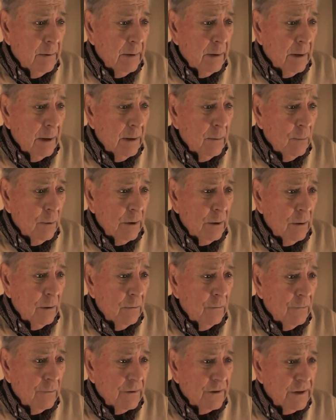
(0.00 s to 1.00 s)
went
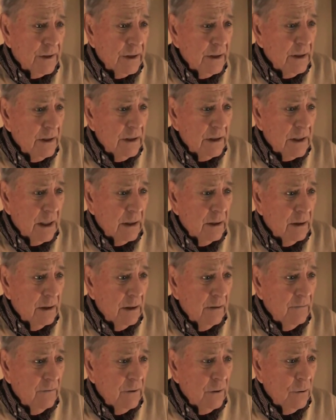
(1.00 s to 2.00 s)
overseas. I don't
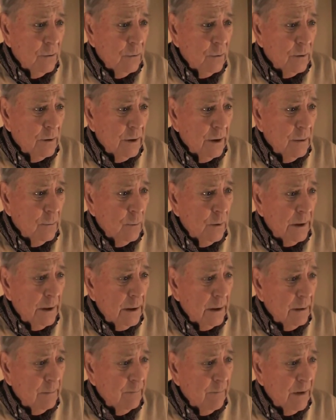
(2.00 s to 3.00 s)
even know where they went,